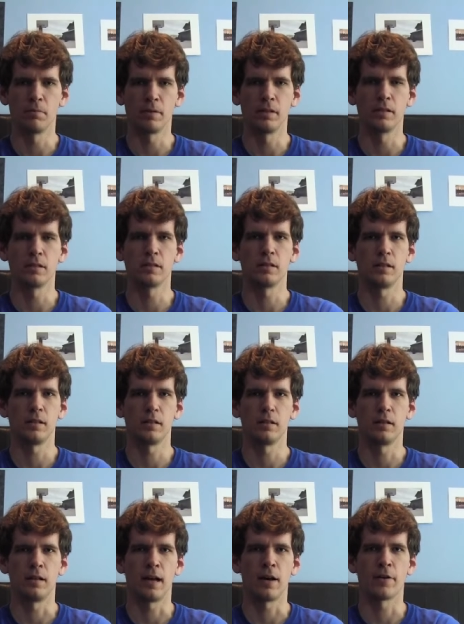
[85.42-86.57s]
police
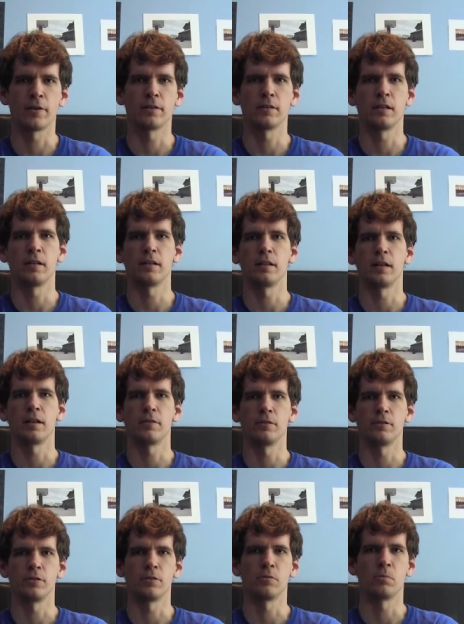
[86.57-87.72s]
now are saying that it
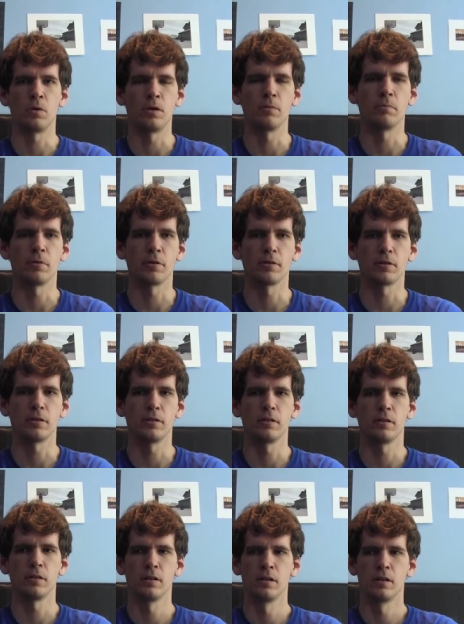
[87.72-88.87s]
was just one
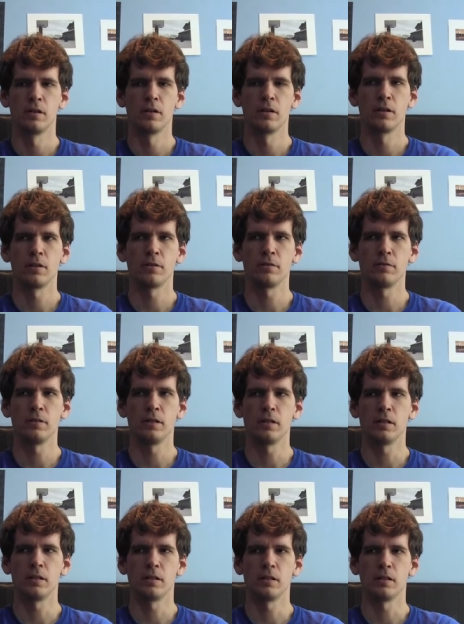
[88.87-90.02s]
person who did
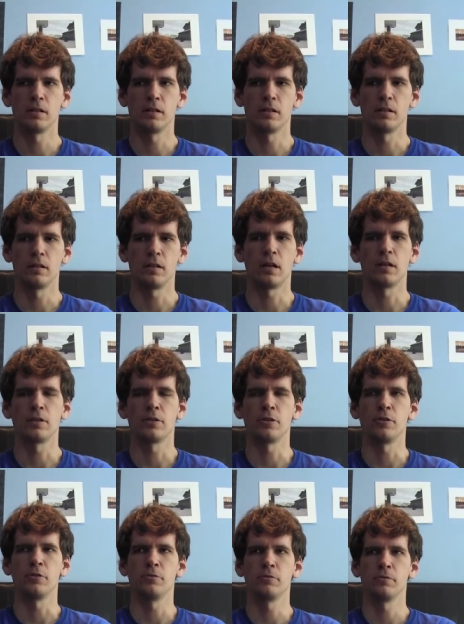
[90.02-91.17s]
it, not
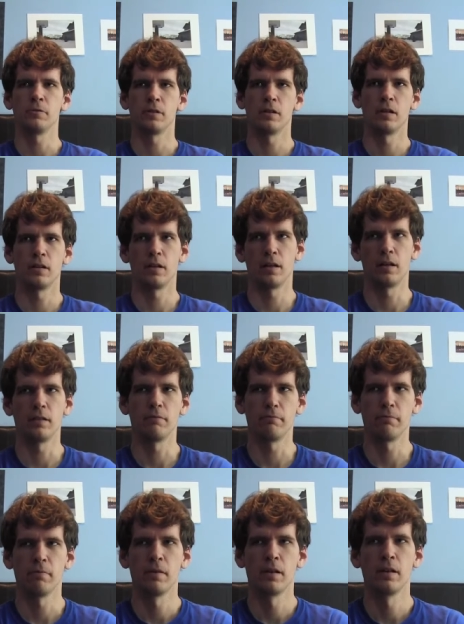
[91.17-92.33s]
two, and
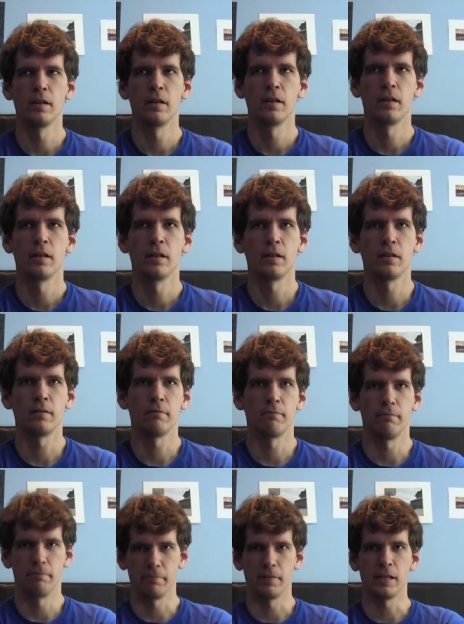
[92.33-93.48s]

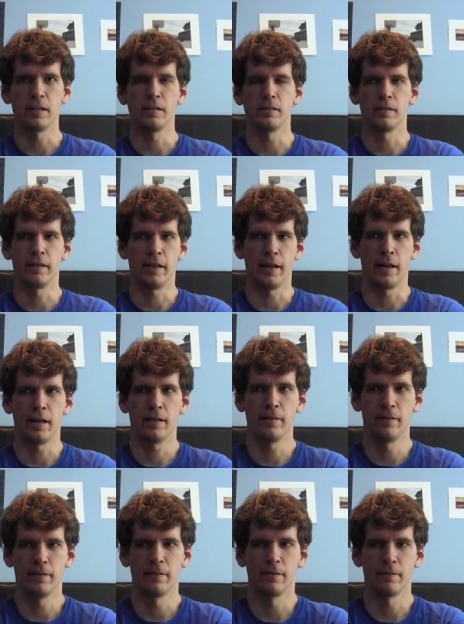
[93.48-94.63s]
he's dead.
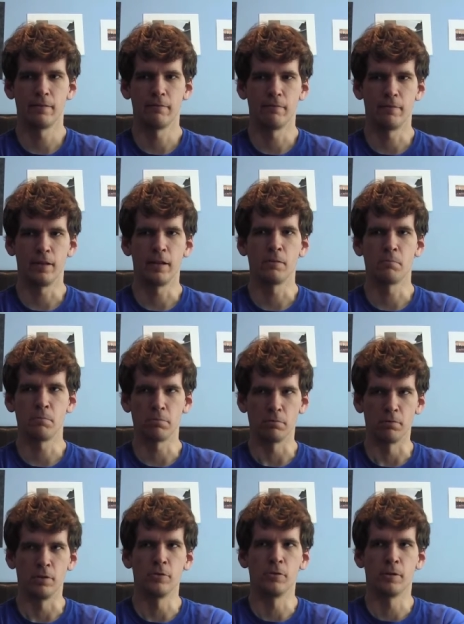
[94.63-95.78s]
They
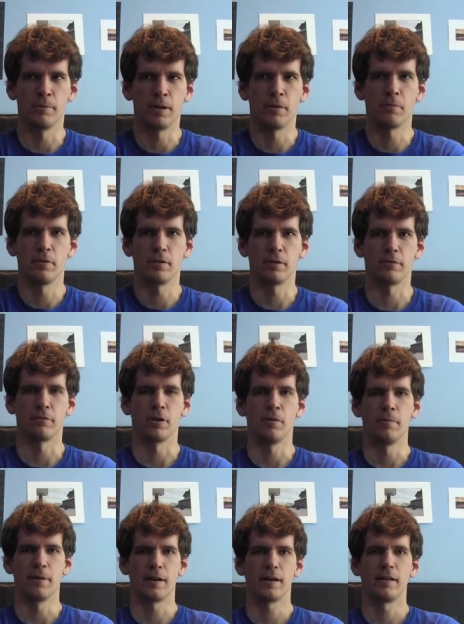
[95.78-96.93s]
blew him up with a
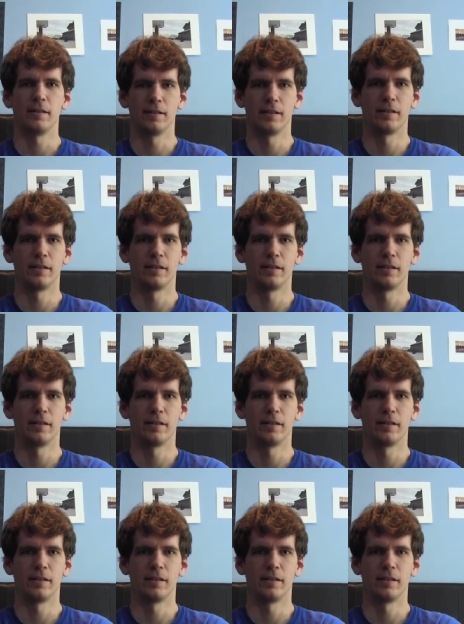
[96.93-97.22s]
robot,